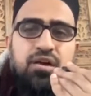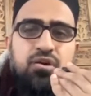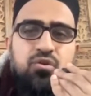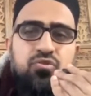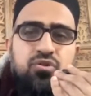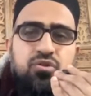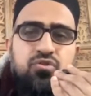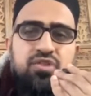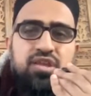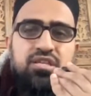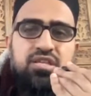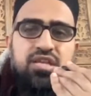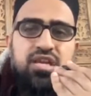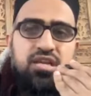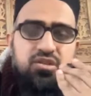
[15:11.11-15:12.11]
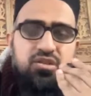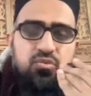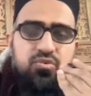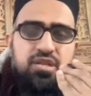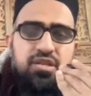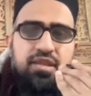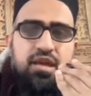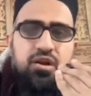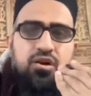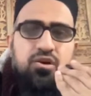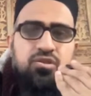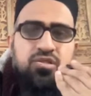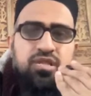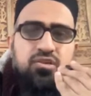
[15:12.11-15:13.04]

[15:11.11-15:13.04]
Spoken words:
authentication within their hearts.